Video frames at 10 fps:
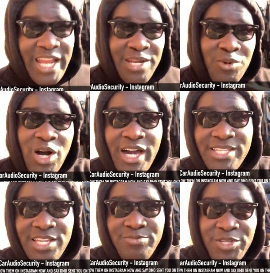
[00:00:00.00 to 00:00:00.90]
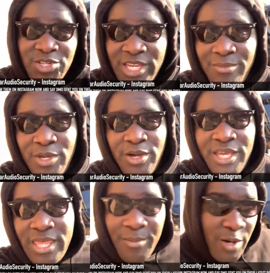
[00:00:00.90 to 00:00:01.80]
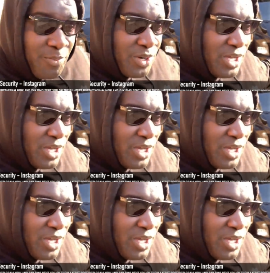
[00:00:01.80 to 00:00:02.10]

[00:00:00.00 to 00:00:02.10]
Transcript: Any more ideas, make sure you hit me or hit them up.